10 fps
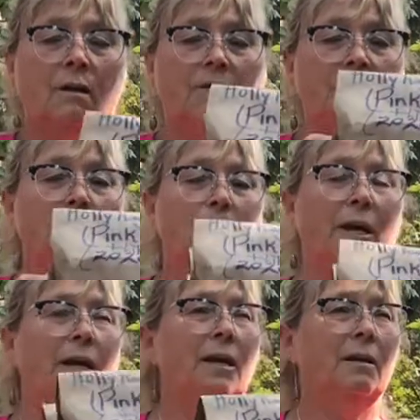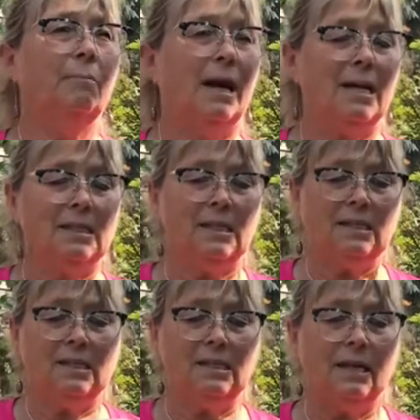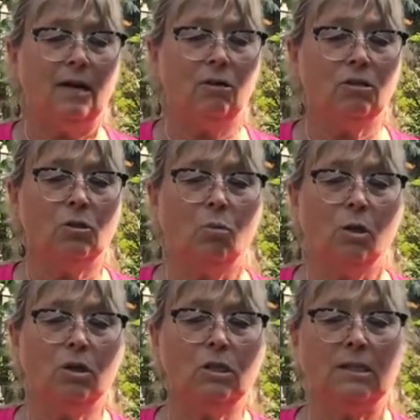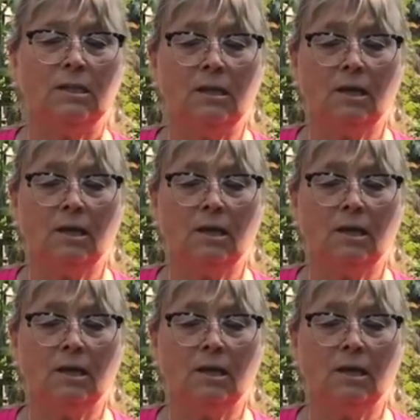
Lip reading: this way in baskets. That also works.